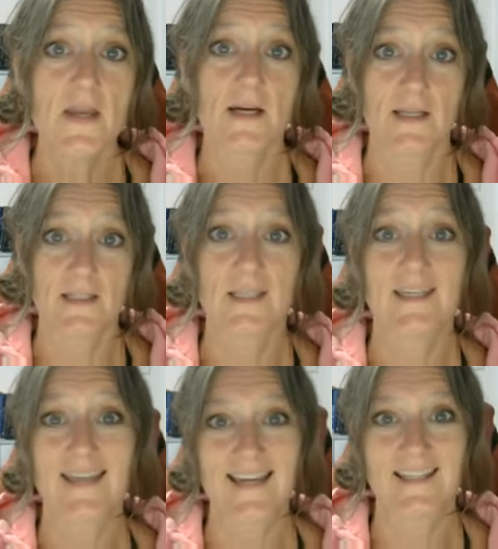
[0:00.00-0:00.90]
And
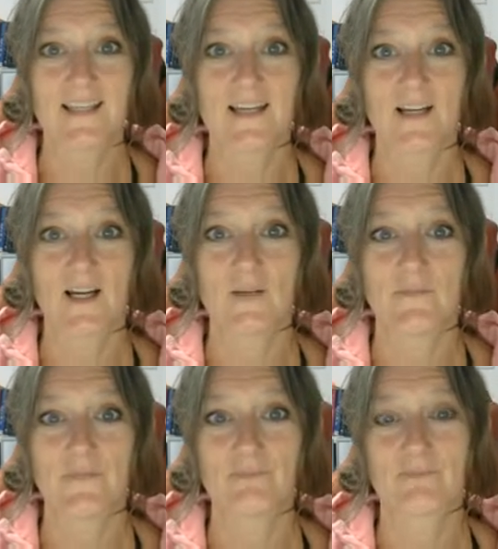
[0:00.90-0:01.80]
again,
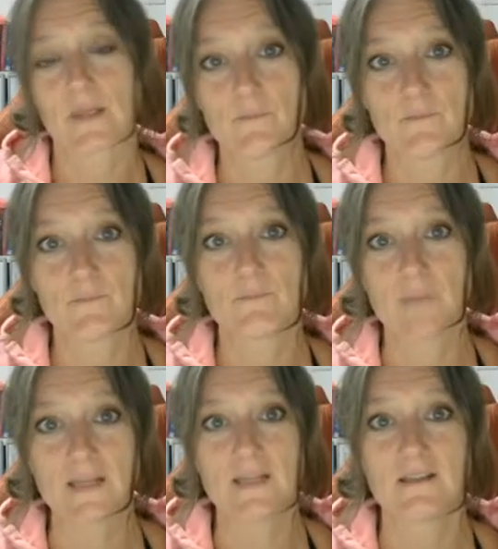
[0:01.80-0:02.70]

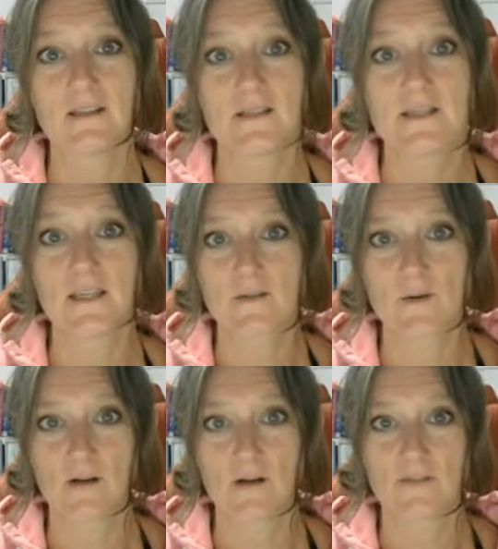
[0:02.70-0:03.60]
back in
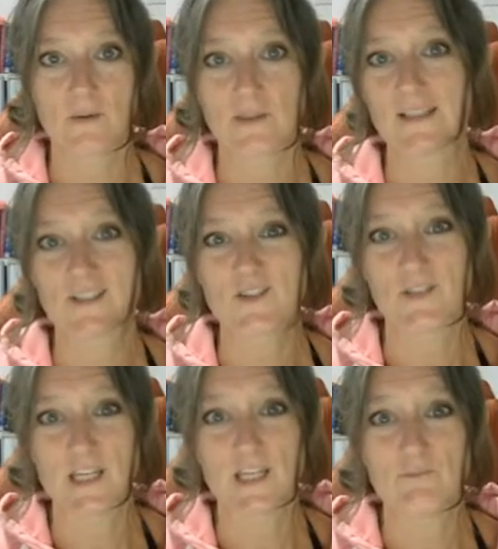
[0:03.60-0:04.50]
1912, that would
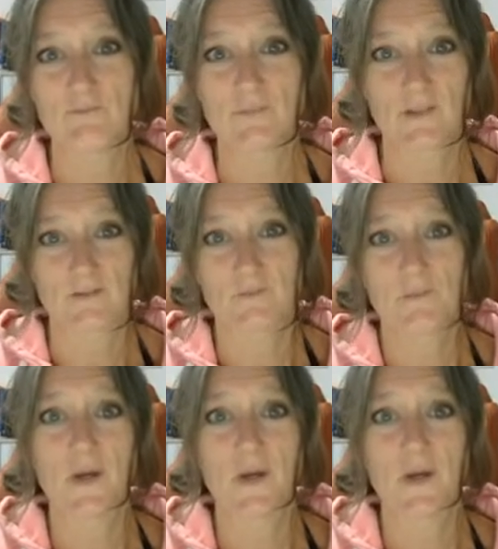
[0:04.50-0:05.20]
literally kind of put